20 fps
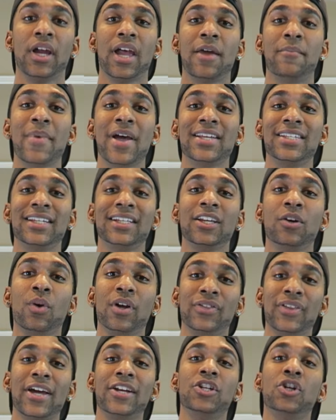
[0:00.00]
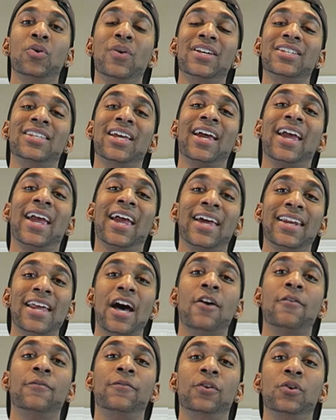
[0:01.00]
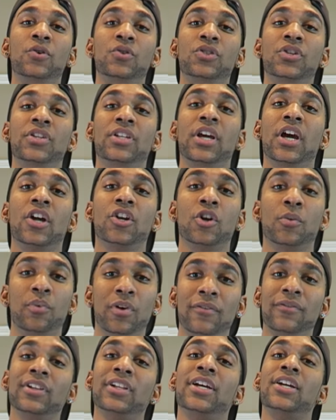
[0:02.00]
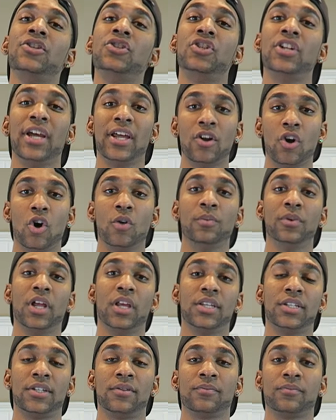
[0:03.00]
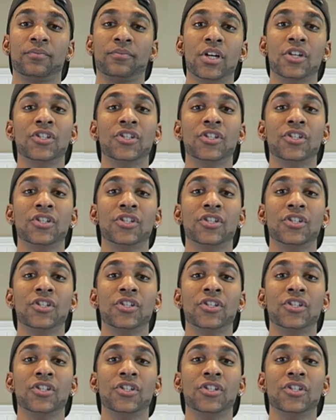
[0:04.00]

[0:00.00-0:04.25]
And basically what they do is they hand out food to the underprivileged and homeless.